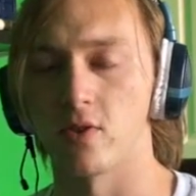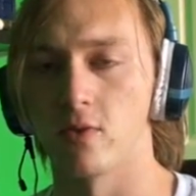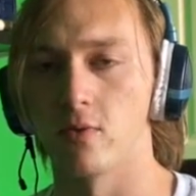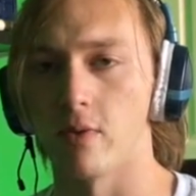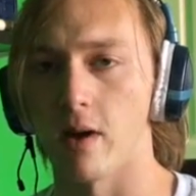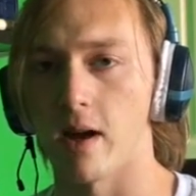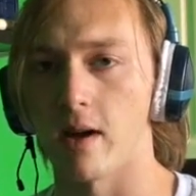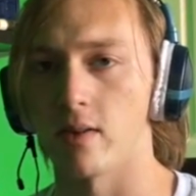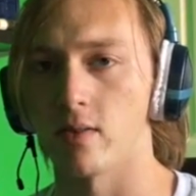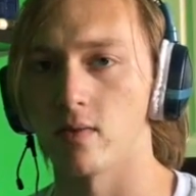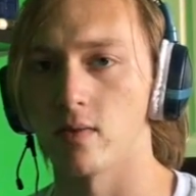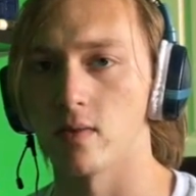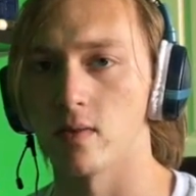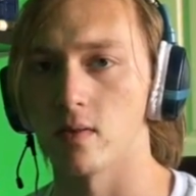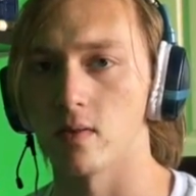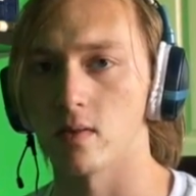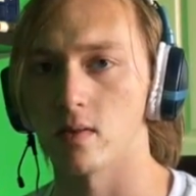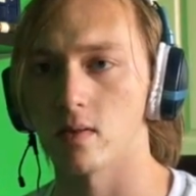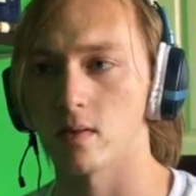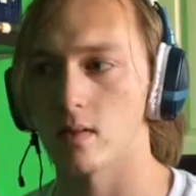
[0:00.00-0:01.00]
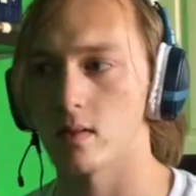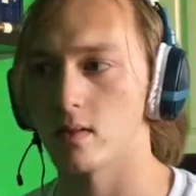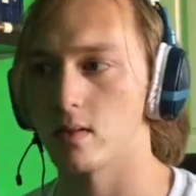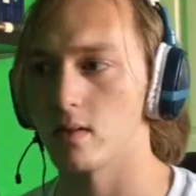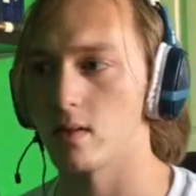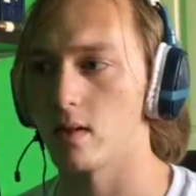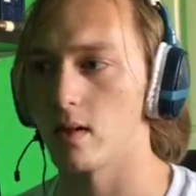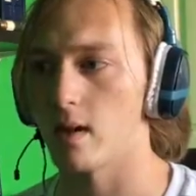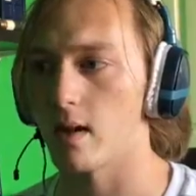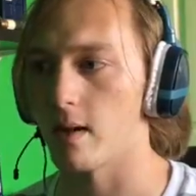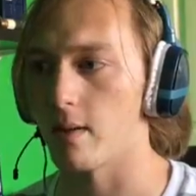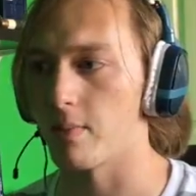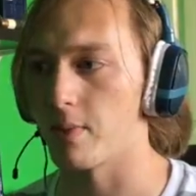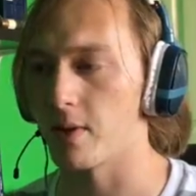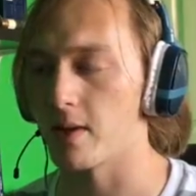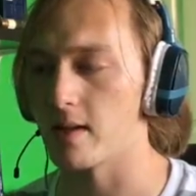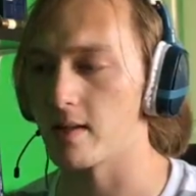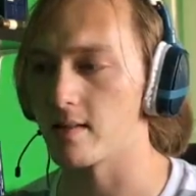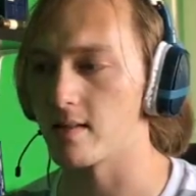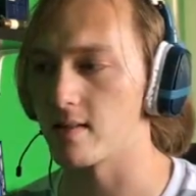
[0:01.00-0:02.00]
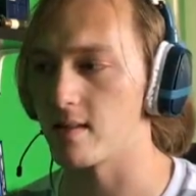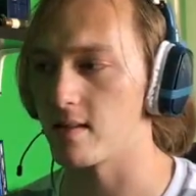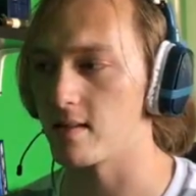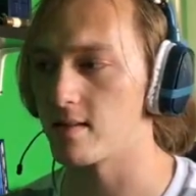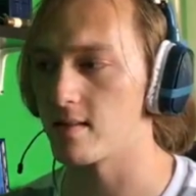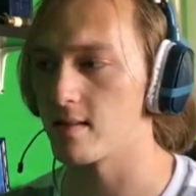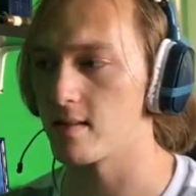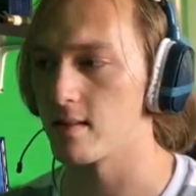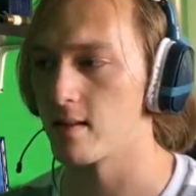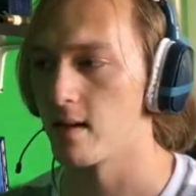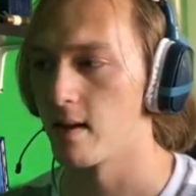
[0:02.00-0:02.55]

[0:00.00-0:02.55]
rounds uh, playing season,